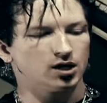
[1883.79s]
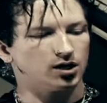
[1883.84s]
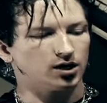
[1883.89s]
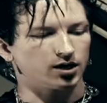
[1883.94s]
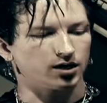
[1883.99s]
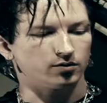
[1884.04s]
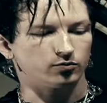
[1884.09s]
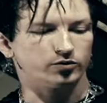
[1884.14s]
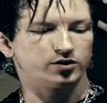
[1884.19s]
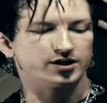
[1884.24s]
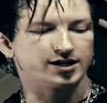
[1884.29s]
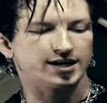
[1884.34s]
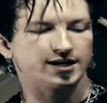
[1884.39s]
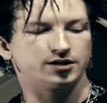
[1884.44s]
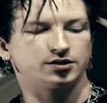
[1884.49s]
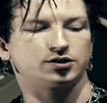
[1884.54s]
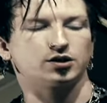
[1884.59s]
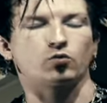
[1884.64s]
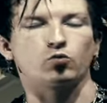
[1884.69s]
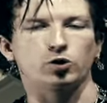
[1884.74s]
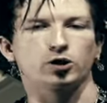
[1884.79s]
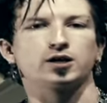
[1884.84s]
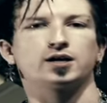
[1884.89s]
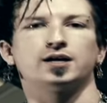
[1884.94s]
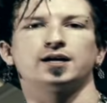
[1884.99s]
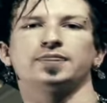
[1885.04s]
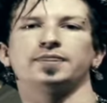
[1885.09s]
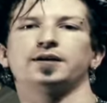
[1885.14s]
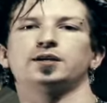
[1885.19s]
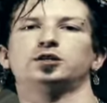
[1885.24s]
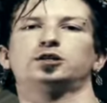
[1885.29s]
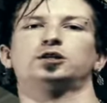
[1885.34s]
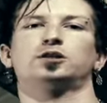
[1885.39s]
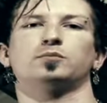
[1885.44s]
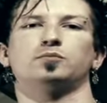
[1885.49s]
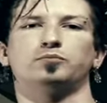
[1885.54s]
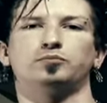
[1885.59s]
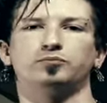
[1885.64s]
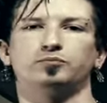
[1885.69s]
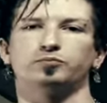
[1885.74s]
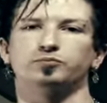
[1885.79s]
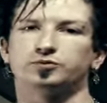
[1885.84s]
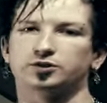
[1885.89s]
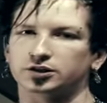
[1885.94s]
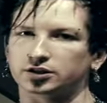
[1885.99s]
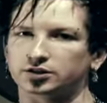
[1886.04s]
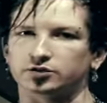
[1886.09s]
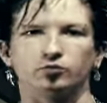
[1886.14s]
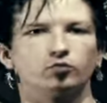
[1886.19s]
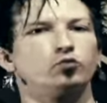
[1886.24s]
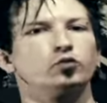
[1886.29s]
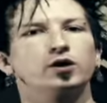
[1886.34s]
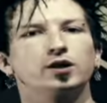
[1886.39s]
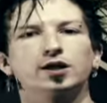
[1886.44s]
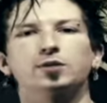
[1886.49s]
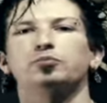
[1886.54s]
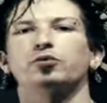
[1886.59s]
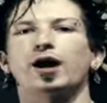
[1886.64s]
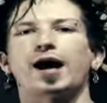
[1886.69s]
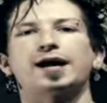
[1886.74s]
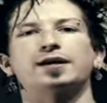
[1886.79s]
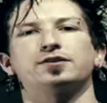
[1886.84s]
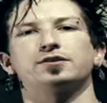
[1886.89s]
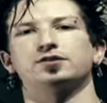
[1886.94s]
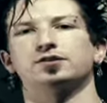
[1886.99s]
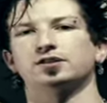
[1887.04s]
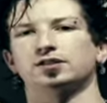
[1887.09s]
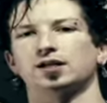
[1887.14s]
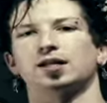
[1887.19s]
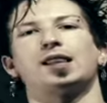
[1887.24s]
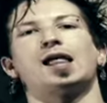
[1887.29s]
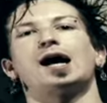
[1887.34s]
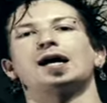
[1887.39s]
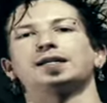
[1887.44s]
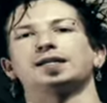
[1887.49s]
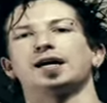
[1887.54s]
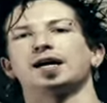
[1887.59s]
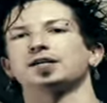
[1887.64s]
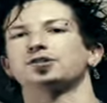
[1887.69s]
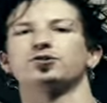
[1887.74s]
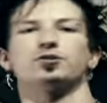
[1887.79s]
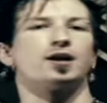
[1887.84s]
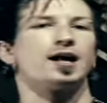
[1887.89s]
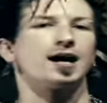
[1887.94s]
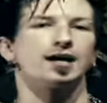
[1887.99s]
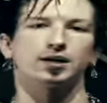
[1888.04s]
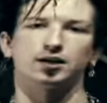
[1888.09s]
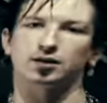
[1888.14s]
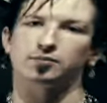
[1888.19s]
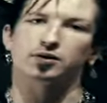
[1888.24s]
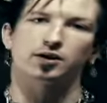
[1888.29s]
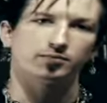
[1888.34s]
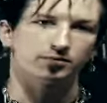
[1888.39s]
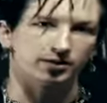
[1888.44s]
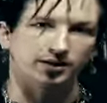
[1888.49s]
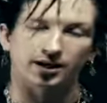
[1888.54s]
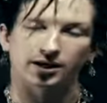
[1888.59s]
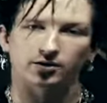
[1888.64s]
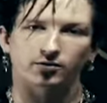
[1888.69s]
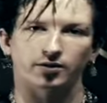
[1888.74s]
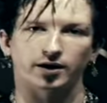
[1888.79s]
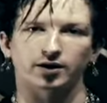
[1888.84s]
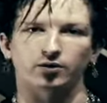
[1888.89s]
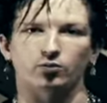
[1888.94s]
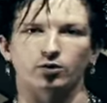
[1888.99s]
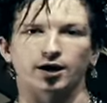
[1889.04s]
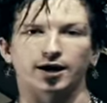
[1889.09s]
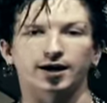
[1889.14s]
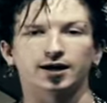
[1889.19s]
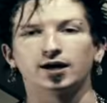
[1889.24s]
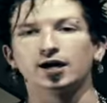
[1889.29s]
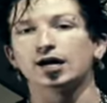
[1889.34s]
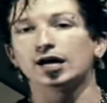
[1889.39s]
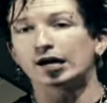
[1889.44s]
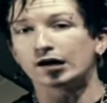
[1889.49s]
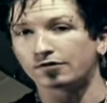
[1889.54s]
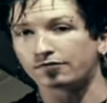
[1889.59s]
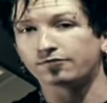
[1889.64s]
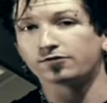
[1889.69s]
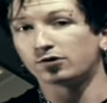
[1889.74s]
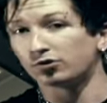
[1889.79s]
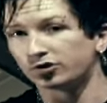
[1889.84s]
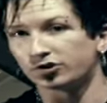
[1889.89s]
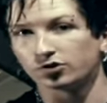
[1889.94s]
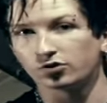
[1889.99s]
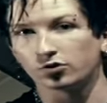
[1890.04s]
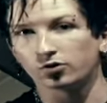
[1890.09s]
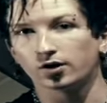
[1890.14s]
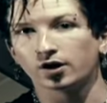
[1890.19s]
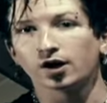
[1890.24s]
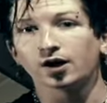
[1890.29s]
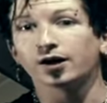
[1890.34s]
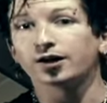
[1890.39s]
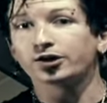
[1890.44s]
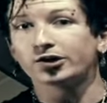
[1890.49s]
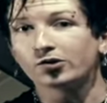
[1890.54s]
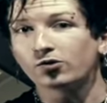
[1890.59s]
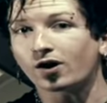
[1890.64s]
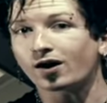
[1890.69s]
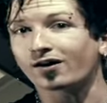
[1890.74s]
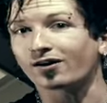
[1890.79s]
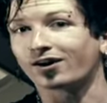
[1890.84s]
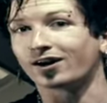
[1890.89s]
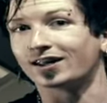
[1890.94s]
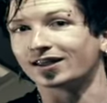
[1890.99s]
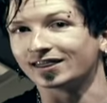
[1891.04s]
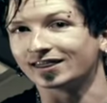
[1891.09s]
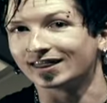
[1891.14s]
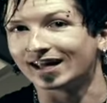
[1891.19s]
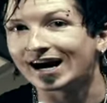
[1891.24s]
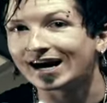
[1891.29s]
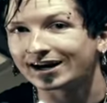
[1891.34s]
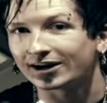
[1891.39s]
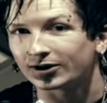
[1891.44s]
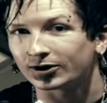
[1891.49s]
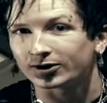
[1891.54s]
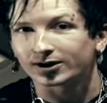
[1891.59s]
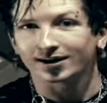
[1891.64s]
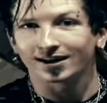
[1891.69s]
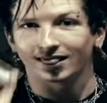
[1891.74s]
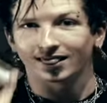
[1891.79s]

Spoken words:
When you guys are working on this, just really practice this a lot, guys. You're not gonna be able to get it right away. If you do, you are a liar.